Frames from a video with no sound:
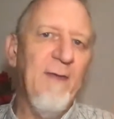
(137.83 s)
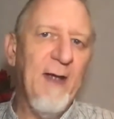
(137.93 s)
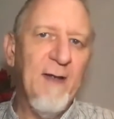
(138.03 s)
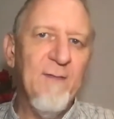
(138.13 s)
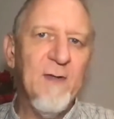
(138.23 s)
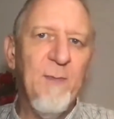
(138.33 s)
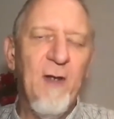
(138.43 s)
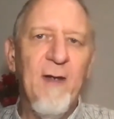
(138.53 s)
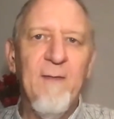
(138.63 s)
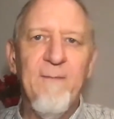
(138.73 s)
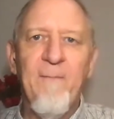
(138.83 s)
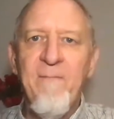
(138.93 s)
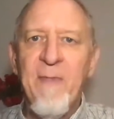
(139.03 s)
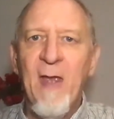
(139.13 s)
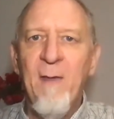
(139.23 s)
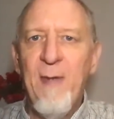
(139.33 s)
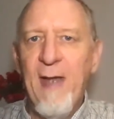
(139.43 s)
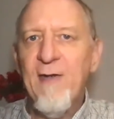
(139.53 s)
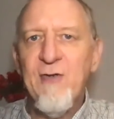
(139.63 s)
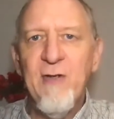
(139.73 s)
And that gives them a lot of
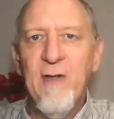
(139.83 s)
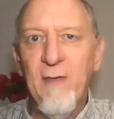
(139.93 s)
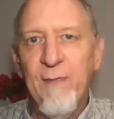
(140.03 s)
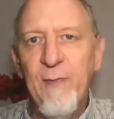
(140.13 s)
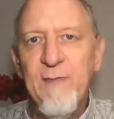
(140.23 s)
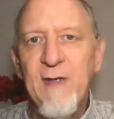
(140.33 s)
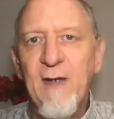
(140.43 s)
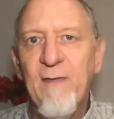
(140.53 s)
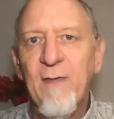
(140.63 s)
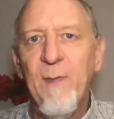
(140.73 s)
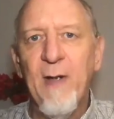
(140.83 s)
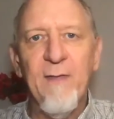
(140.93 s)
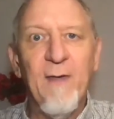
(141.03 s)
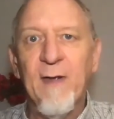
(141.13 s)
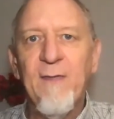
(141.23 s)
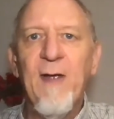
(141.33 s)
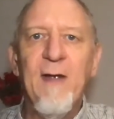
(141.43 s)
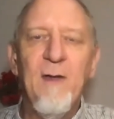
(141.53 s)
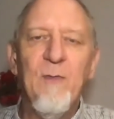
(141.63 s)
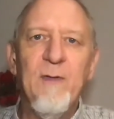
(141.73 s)
passion and enthusiasm, and it's an
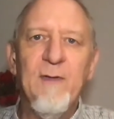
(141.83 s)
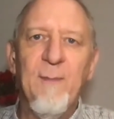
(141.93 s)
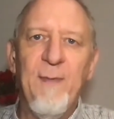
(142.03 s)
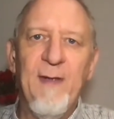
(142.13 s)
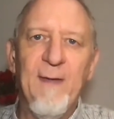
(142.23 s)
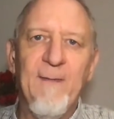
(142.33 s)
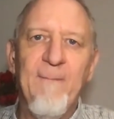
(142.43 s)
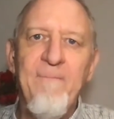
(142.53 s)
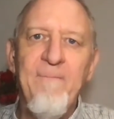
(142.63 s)
exciting world to be in.